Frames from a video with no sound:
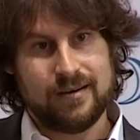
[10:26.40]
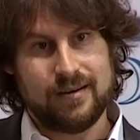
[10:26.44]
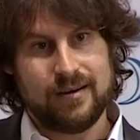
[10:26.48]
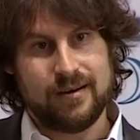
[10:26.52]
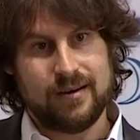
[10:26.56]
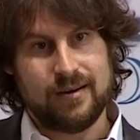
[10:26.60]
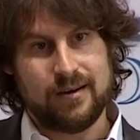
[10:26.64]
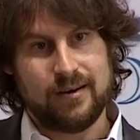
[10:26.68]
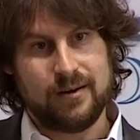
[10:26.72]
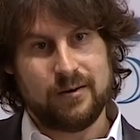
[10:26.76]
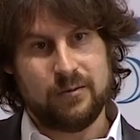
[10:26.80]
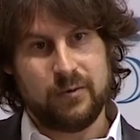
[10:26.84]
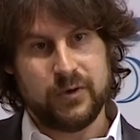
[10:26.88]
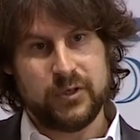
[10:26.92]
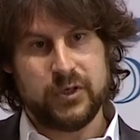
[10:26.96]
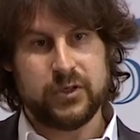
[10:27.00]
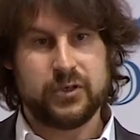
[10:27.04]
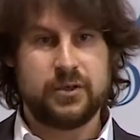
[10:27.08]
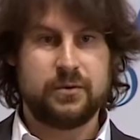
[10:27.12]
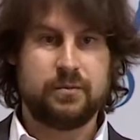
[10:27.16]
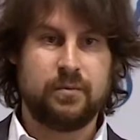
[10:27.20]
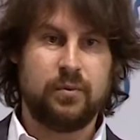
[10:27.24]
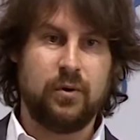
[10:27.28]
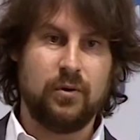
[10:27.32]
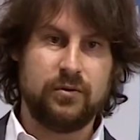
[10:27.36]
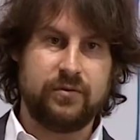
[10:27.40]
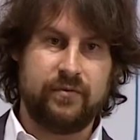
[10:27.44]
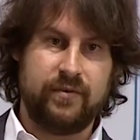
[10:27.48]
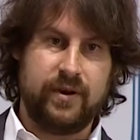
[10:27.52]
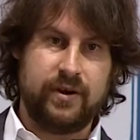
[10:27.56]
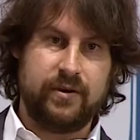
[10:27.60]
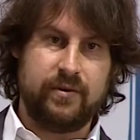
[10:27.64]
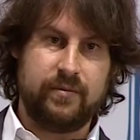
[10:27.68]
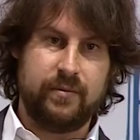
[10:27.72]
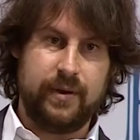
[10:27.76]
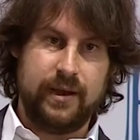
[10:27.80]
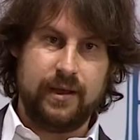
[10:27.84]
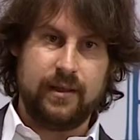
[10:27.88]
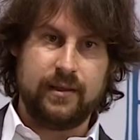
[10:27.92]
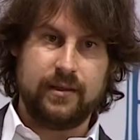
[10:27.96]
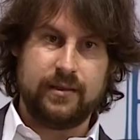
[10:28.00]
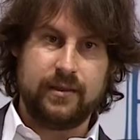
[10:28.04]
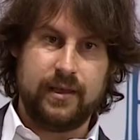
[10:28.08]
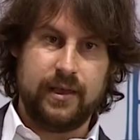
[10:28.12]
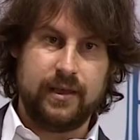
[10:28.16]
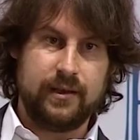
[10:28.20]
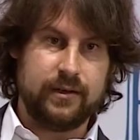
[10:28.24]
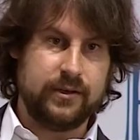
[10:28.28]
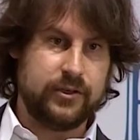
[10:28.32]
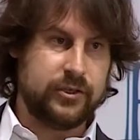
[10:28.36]
uh, which is put very well
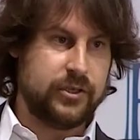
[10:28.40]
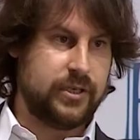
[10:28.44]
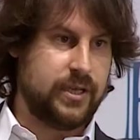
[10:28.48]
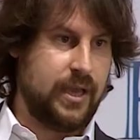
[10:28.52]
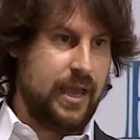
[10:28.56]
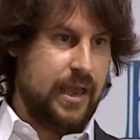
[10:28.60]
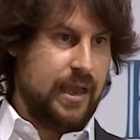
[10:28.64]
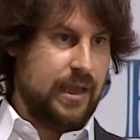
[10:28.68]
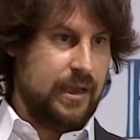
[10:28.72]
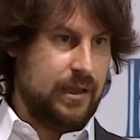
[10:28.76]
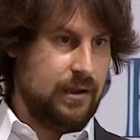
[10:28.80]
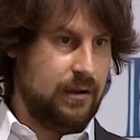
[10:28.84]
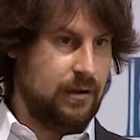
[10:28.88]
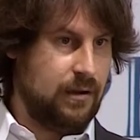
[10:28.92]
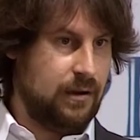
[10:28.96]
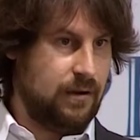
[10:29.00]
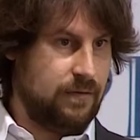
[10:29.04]
in the English saying